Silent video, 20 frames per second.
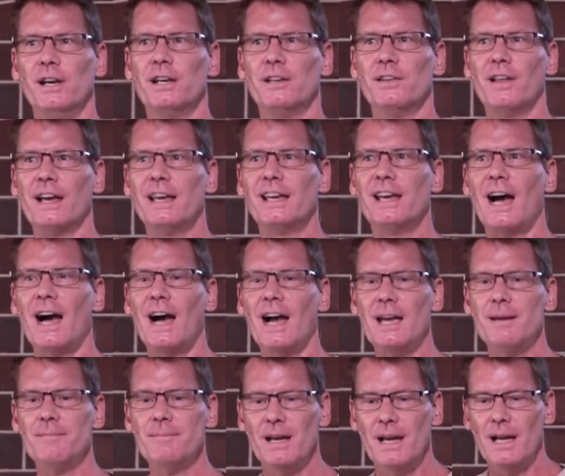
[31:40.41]
And they
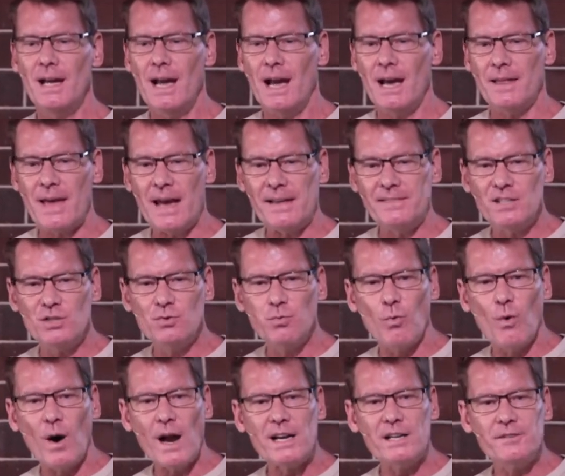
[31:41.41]
came and had this
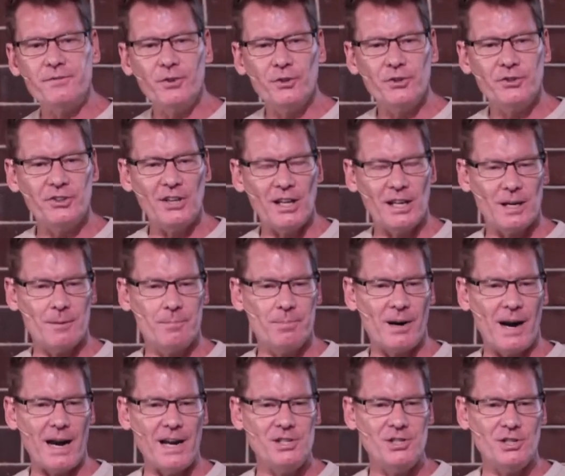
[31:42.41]
wonderful
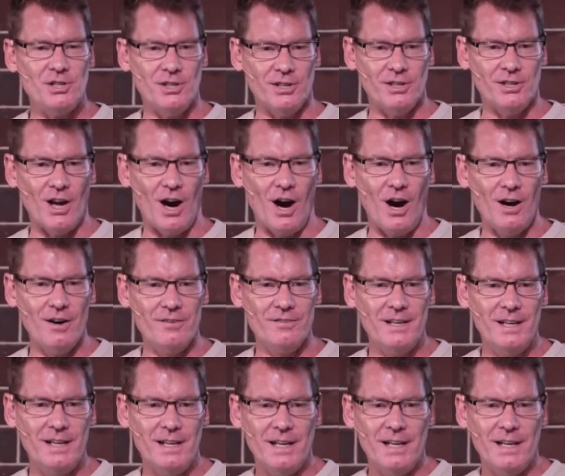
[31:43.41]
celebration of